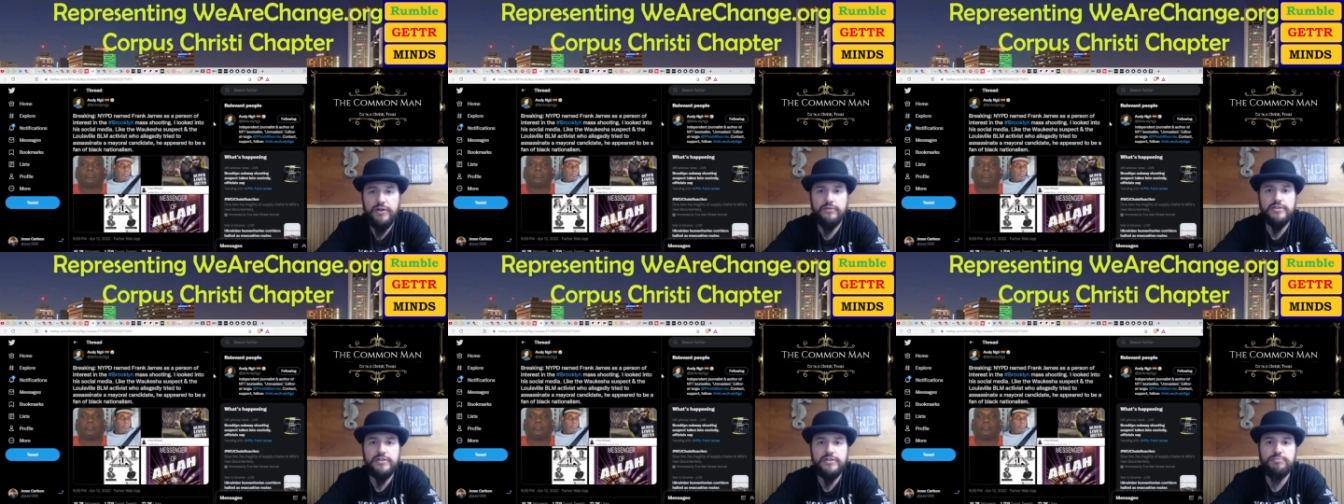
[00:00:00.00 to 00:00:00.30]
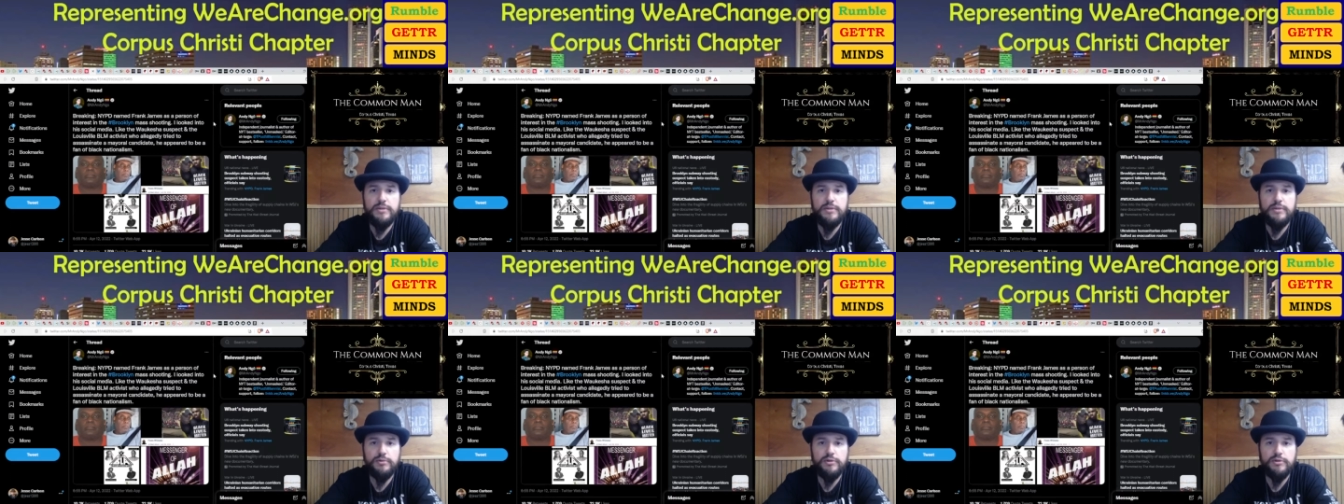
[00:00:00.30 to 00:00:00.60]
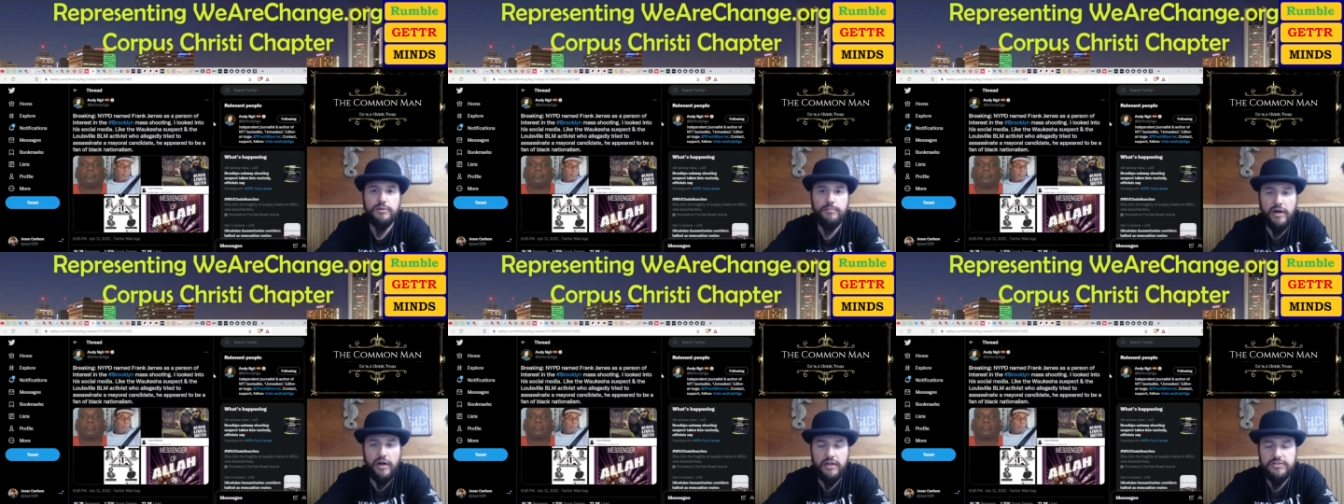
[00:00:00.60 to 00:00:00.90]
These people are
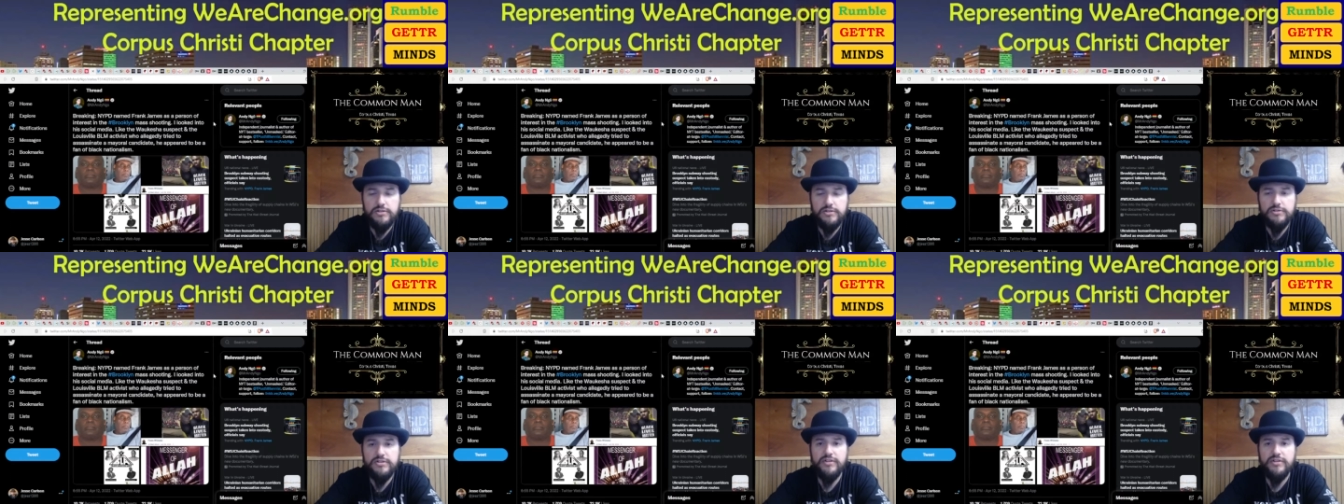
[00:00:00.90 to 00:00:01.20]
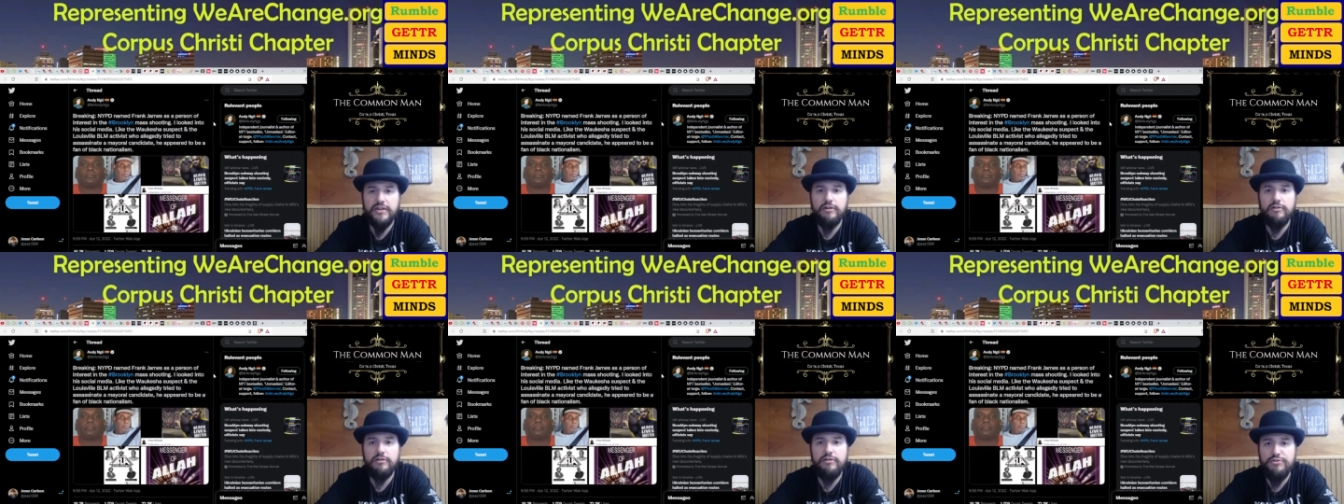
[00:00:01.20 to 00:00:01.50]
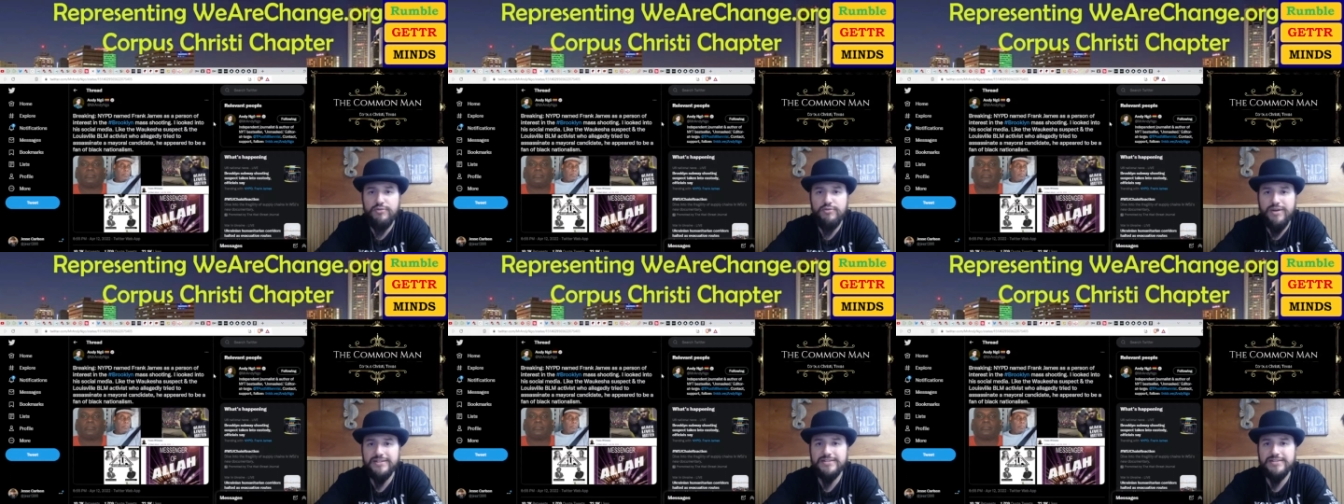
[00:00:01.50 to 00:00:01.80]
monsters and they are a
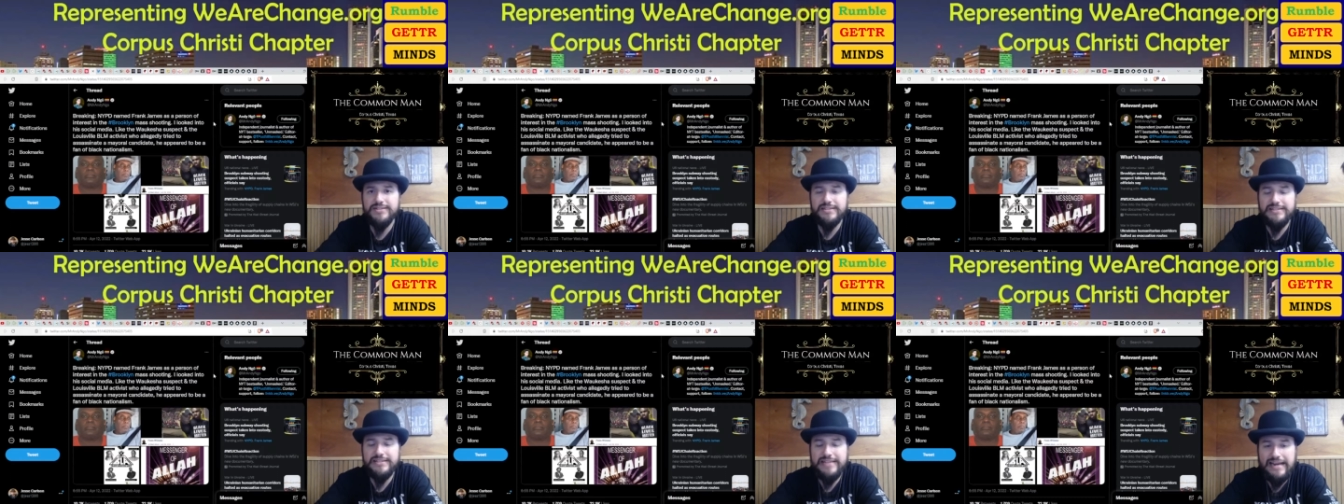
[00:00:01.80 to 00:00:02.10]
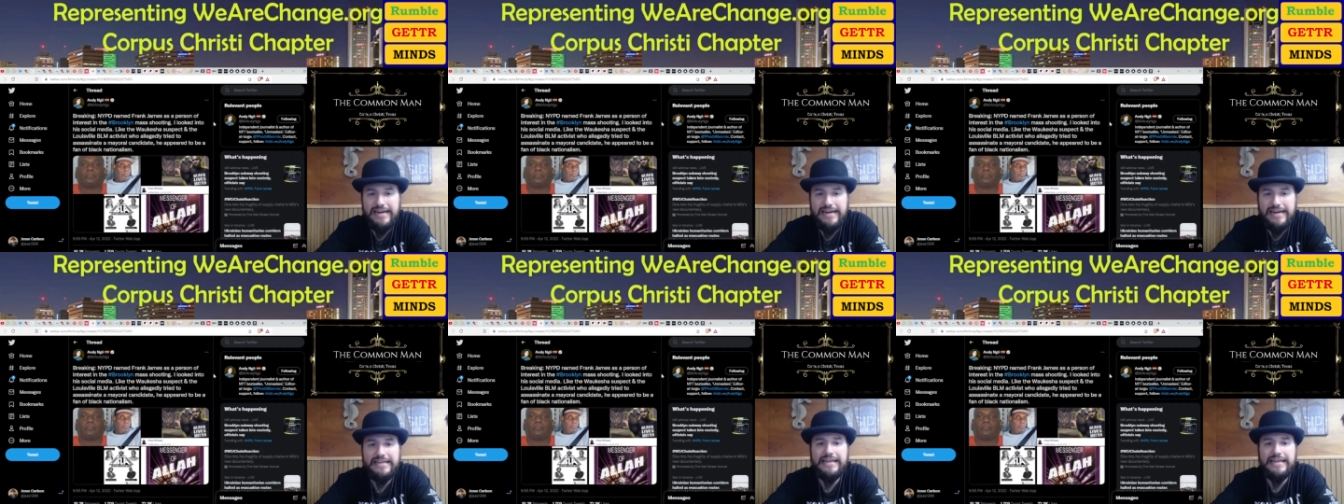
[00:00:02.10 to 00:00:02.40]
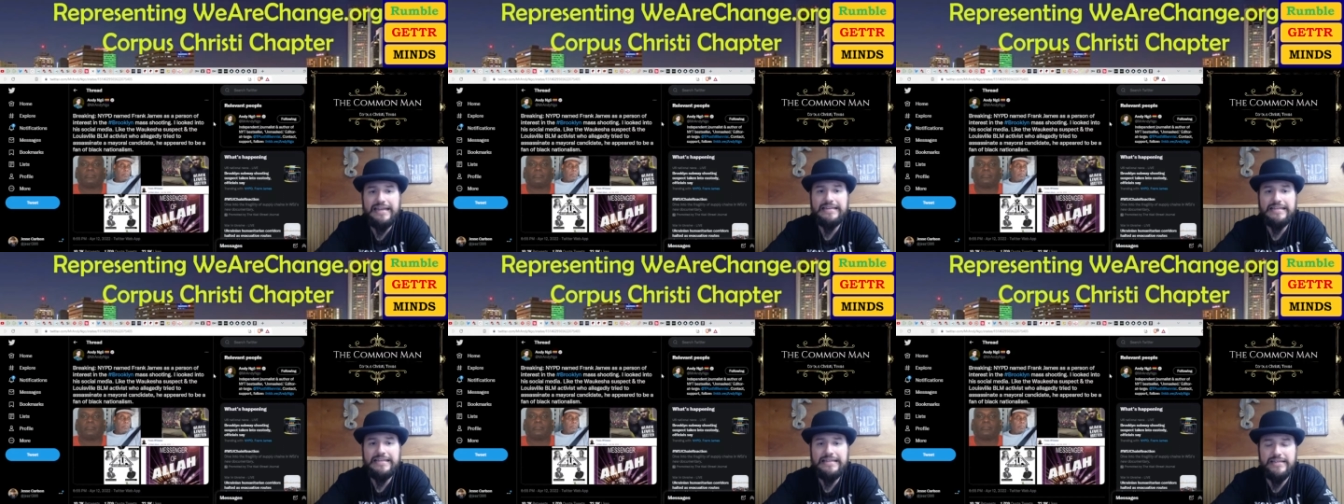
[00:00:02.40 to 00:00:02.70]
threat to society,
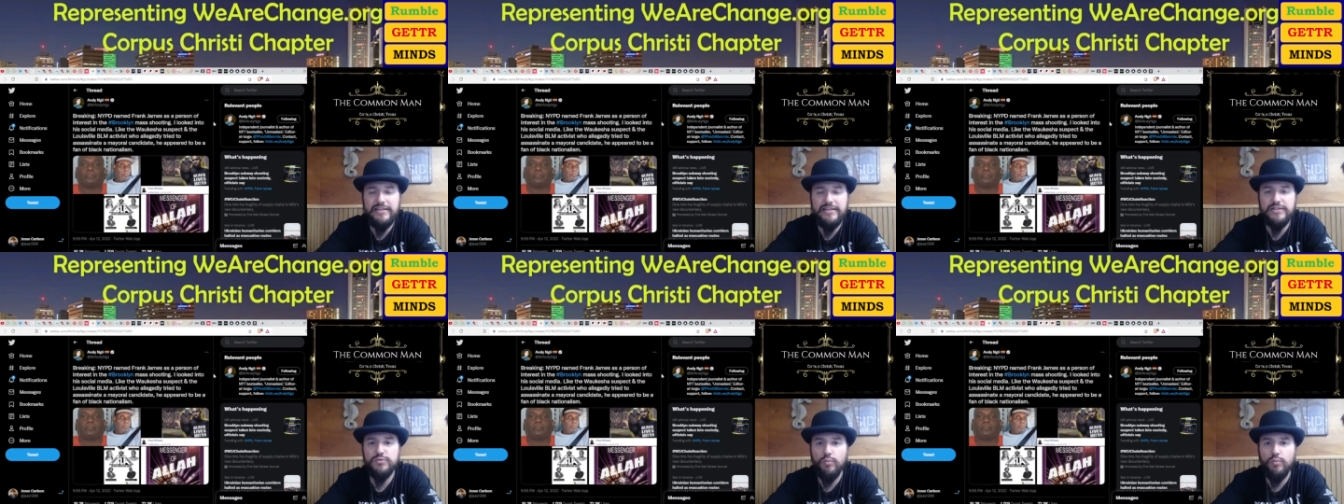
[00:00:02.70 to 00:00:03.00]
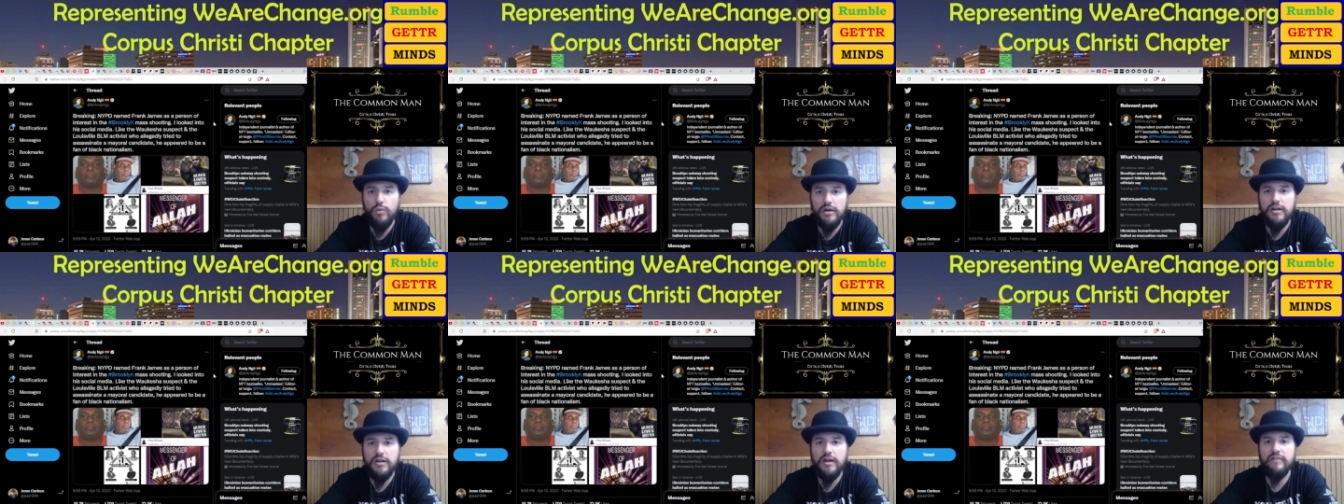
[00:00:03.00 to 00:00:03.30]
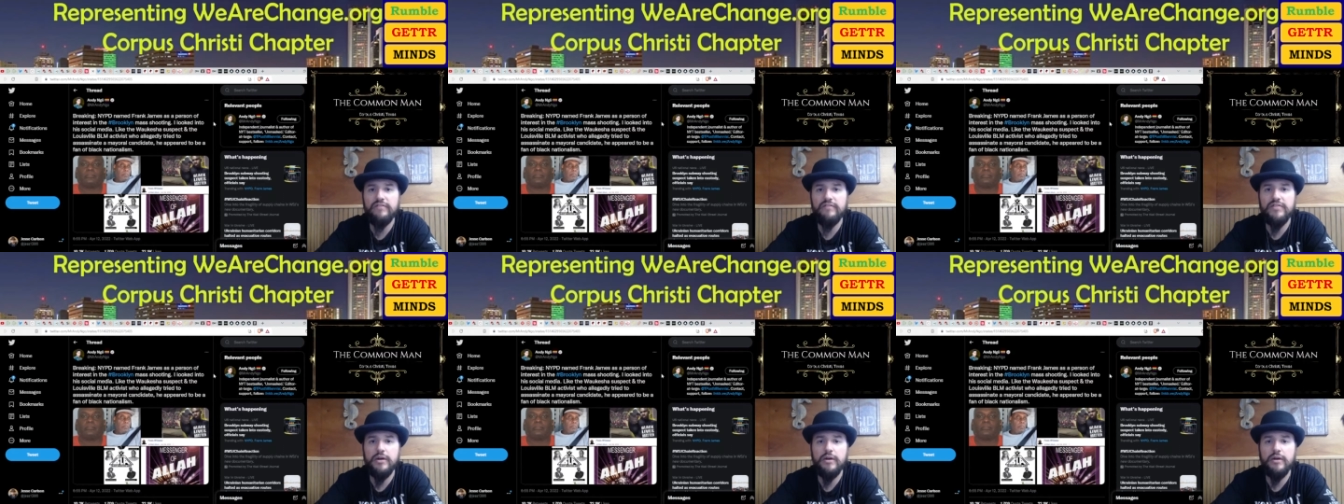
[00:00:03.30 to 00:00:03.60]
and he is one
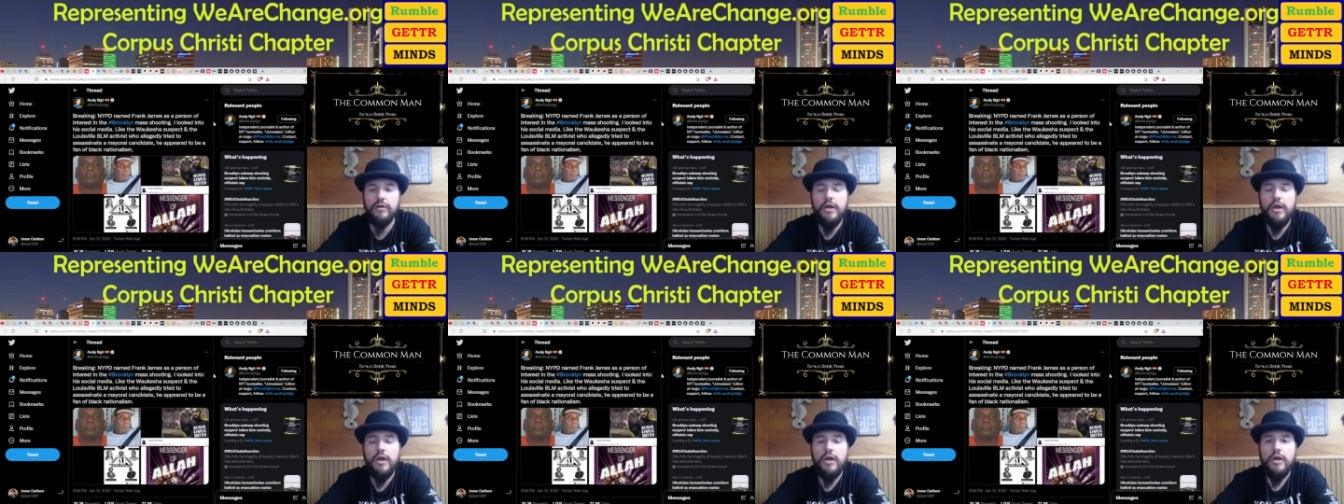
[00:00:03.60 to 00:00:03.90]
of the